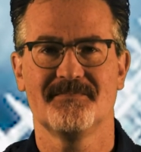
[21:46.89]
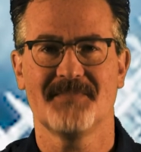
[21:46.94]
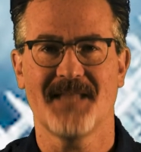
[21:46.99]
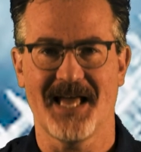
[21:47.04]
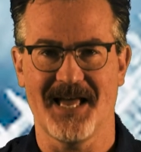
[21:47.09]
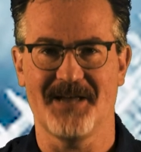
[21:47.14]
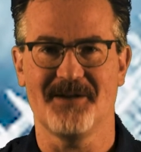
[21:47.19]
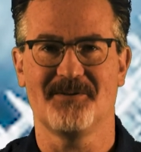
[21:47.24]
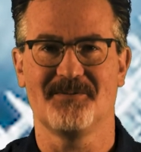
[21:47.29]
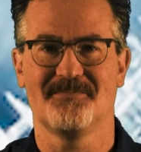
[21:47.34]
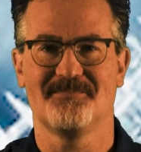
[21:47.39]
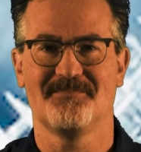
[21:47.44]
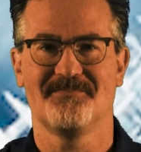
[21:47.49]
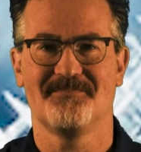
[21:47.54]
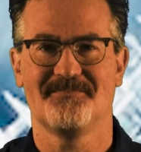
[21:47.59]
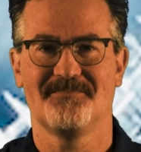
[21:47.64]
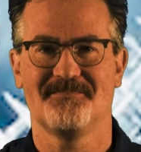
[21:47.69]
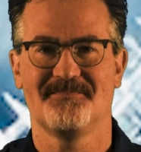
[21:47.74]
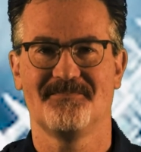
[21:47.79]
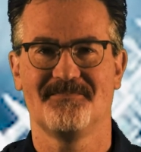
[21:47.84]
Hail
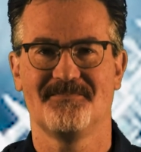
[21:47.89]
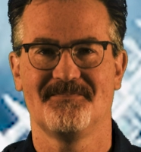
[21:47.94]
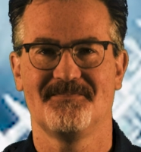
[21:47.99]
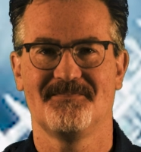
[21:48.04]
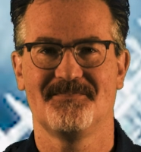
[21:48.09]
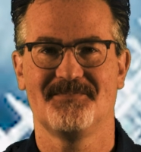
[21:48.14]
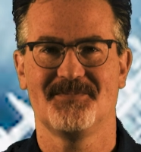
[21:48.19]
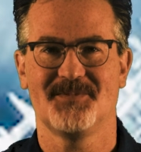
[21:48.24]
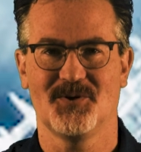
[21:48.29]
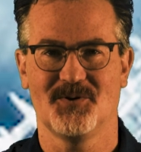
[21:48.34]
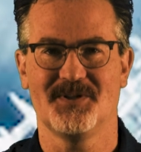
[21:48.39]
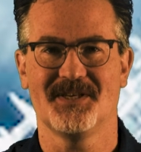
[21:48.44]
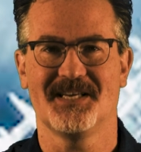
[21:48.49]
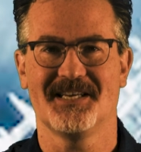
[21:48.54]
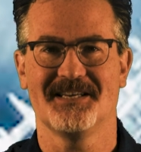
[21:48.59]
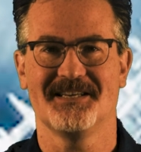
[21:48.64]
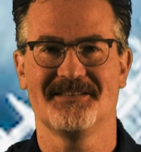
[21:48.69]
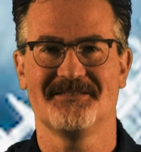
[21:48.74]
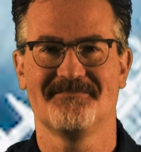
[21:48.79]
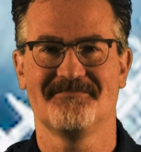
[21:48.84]
to the
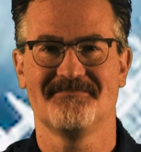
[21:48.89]
King.